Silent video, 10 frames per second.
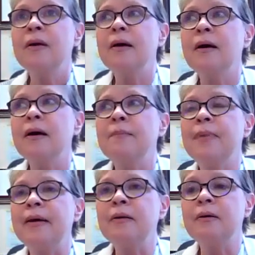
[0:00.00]

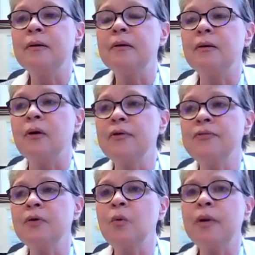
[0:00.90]
But
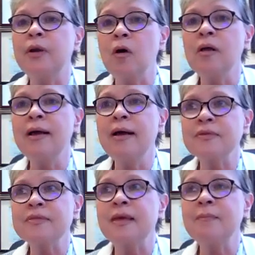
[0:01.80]
also, we all have
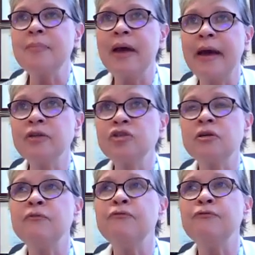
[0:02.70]
the same
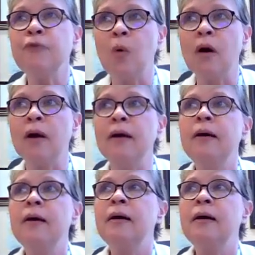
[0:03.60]
passion for